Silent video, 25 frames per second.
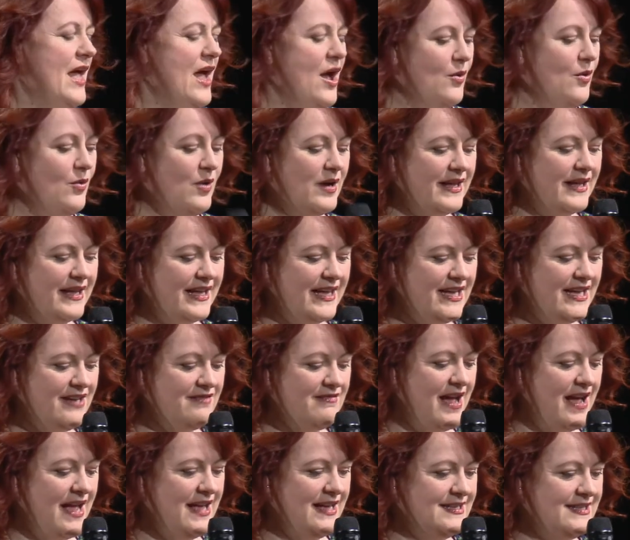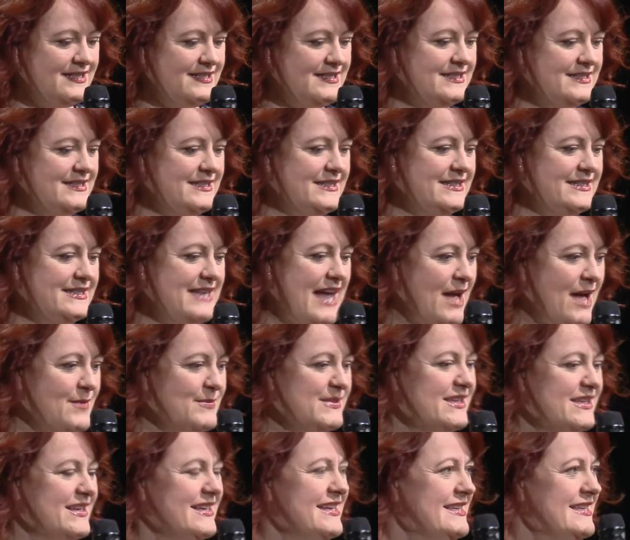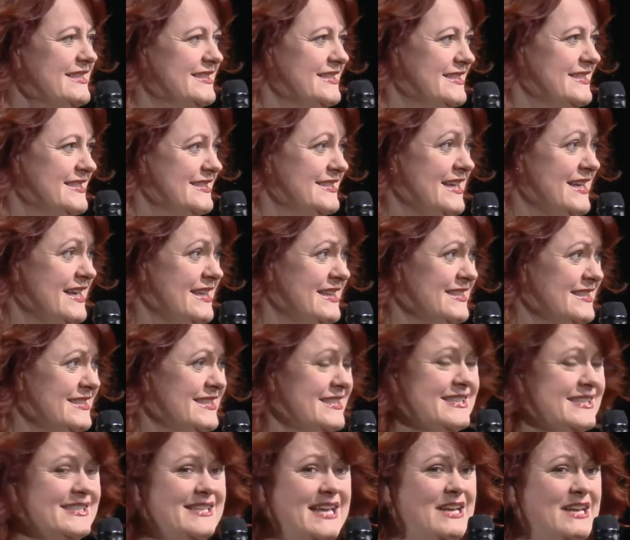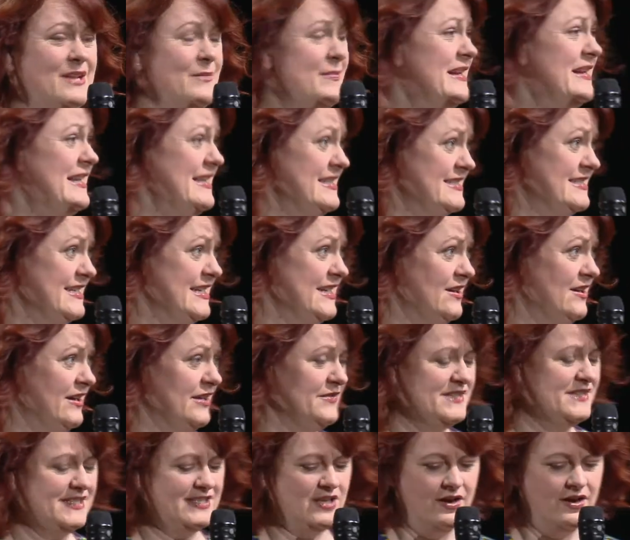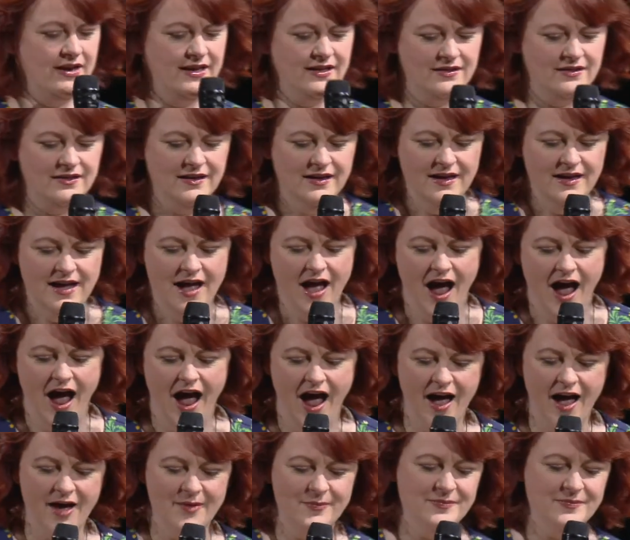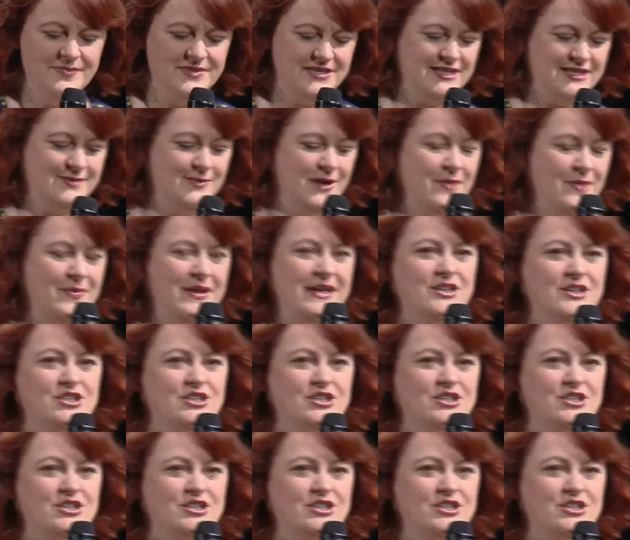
Well, kire is damn sight easier to say than sustainability lifestyle, despite being a